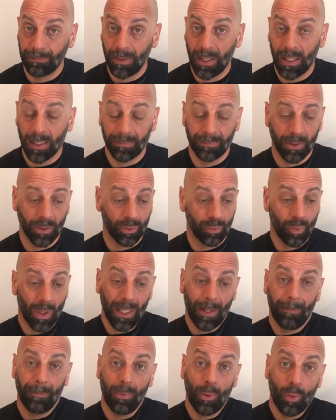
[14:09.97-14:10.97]
part, because
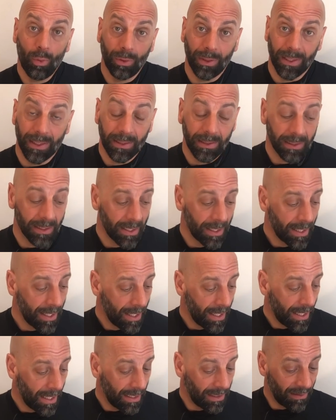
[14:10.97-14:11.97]
when I bought it
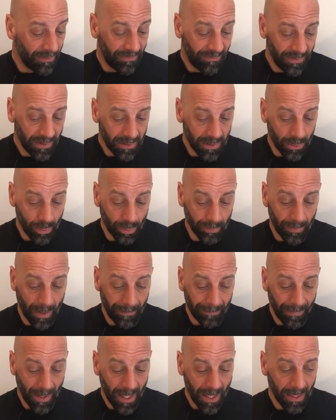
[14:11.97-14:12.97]
and I fitted to my
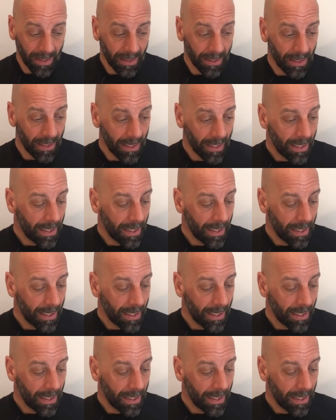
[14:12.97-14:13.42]
bike,